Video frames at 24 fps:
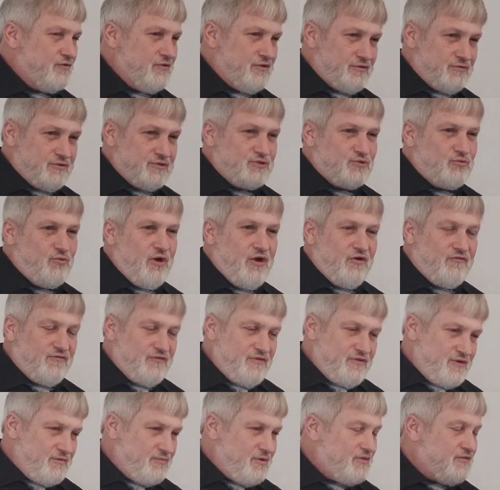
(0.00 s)
There was 12 of
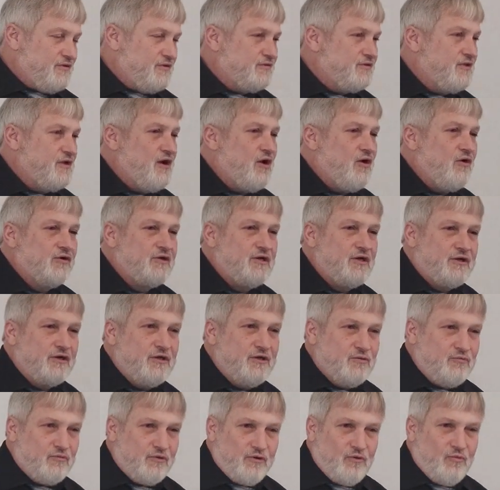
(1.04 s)
them. I think they all
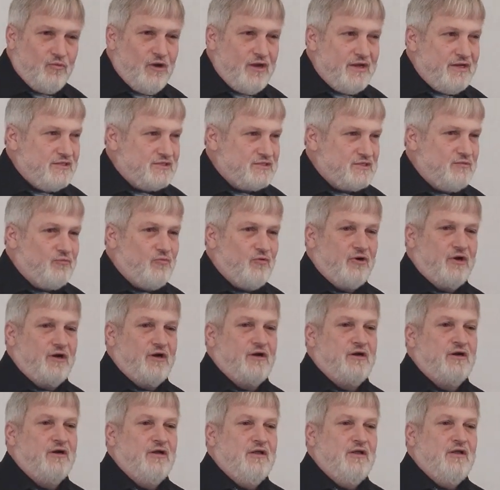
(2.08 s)
carried one away
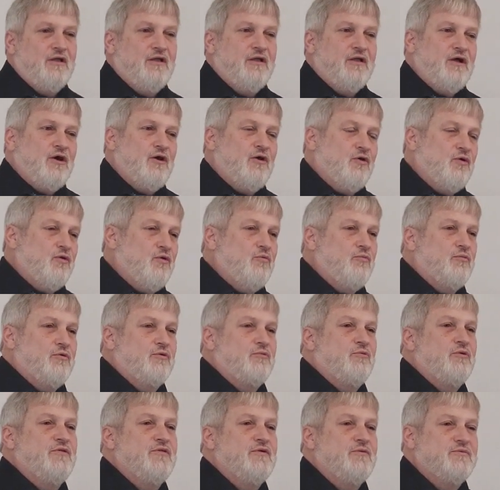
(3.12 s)
somewhere, home or
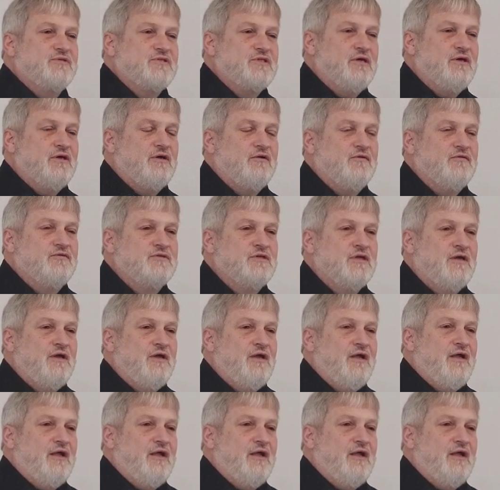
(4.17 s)
with themselves.